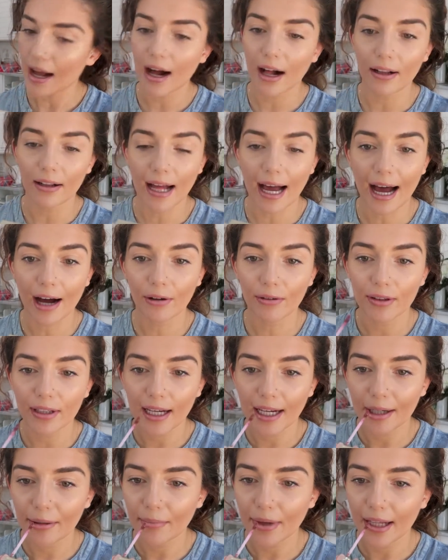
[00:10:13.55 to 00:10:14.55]
I'll
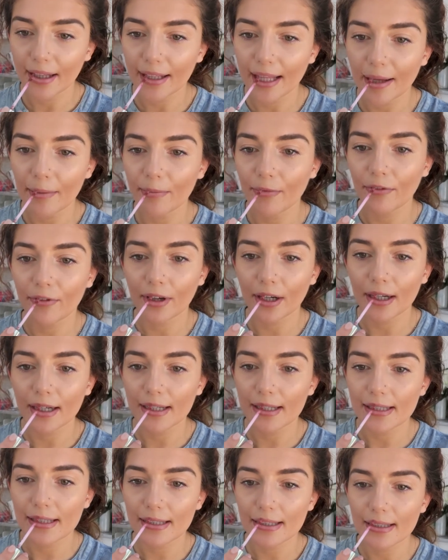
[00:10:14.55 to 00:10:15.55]
outline my lip
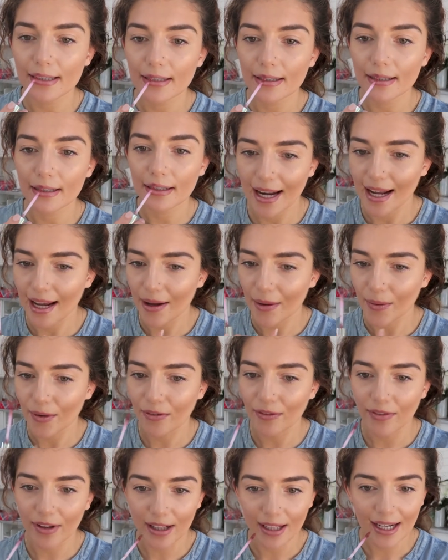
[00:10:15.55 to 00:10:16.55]
first, and I will
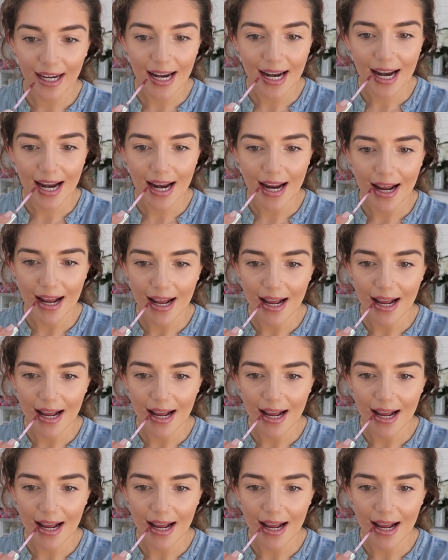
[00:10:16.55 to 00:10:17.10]
fill it in.